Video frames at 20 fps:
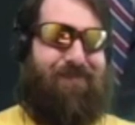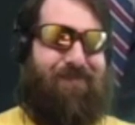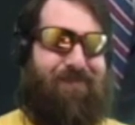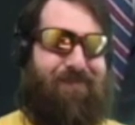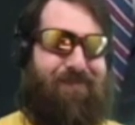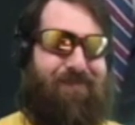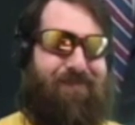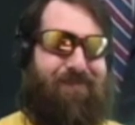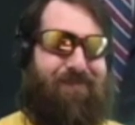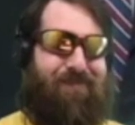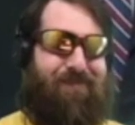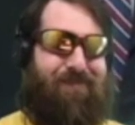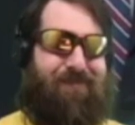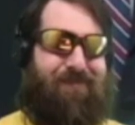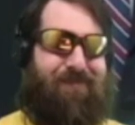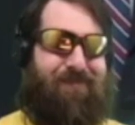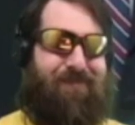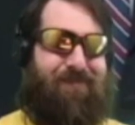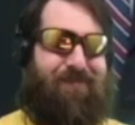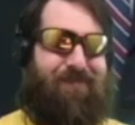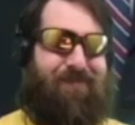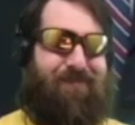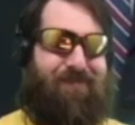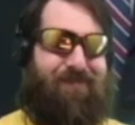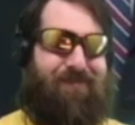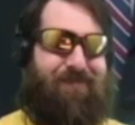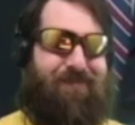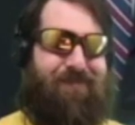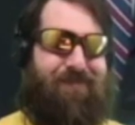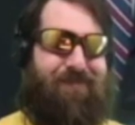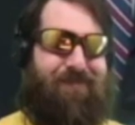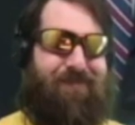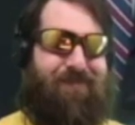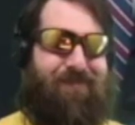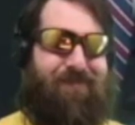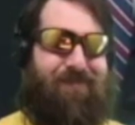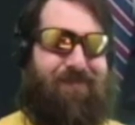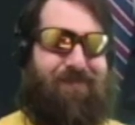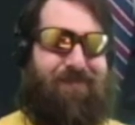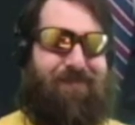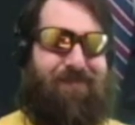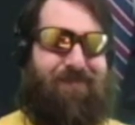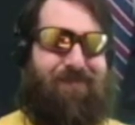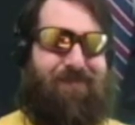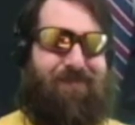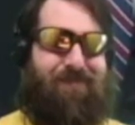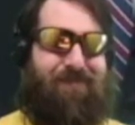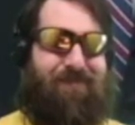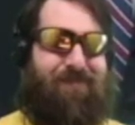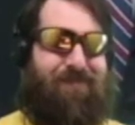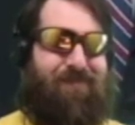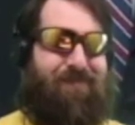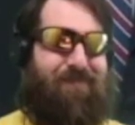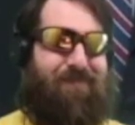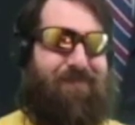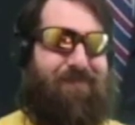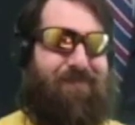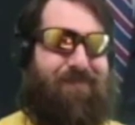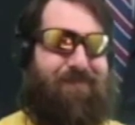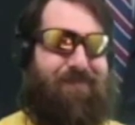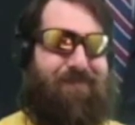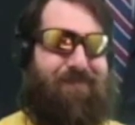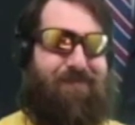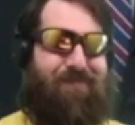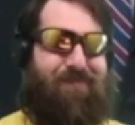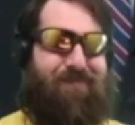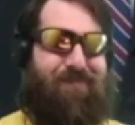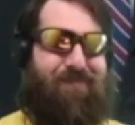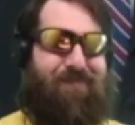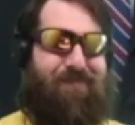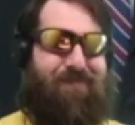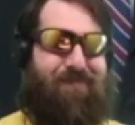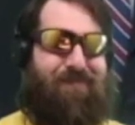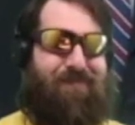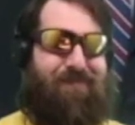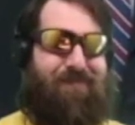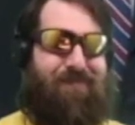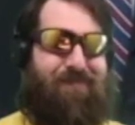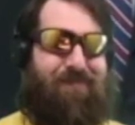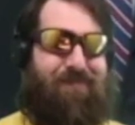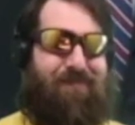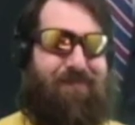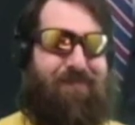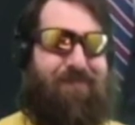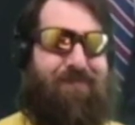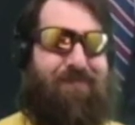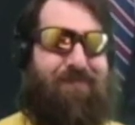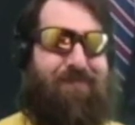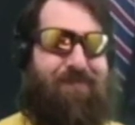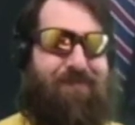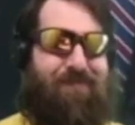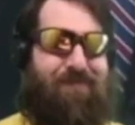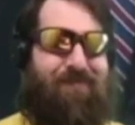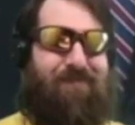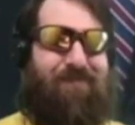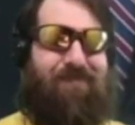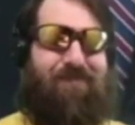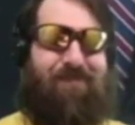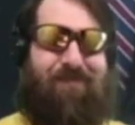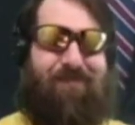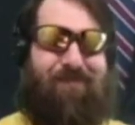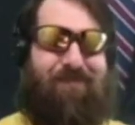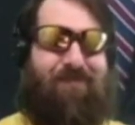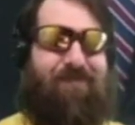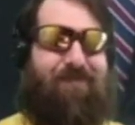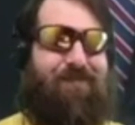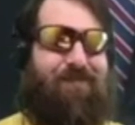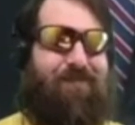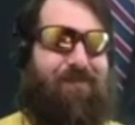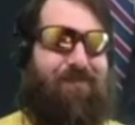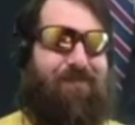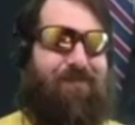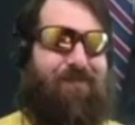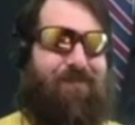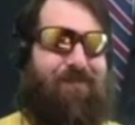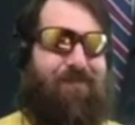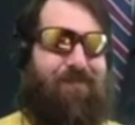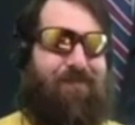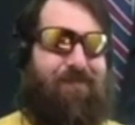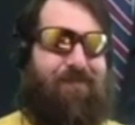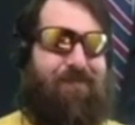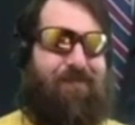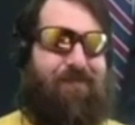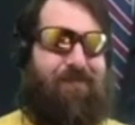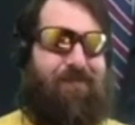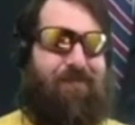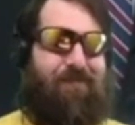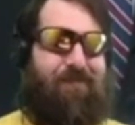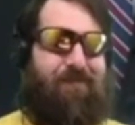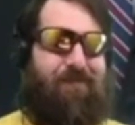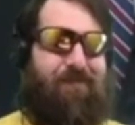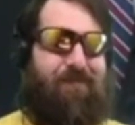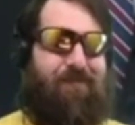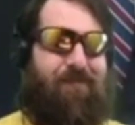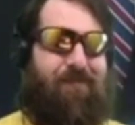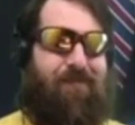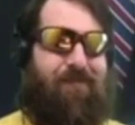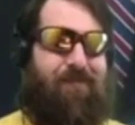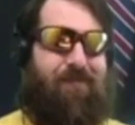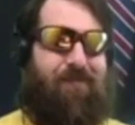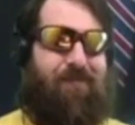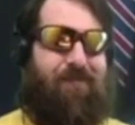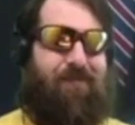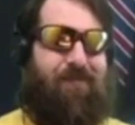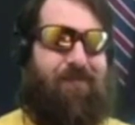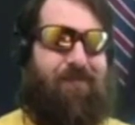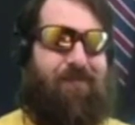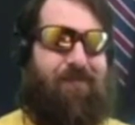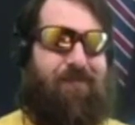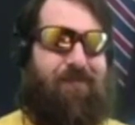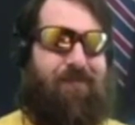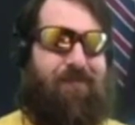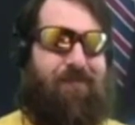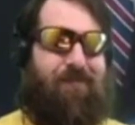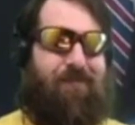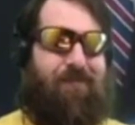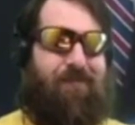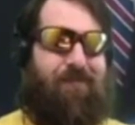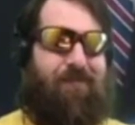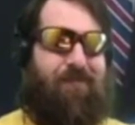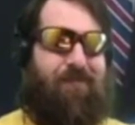(not speaking)